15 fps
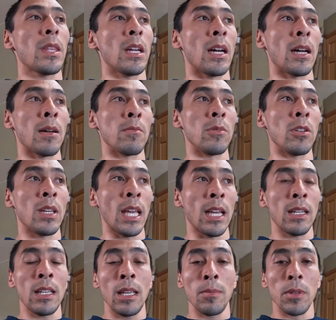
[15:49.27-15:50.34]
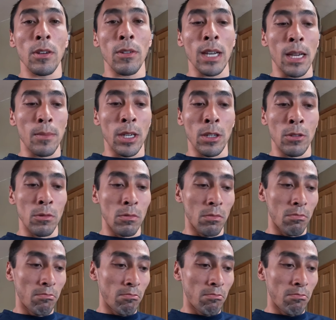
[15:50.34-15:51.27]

You can keep the crab out,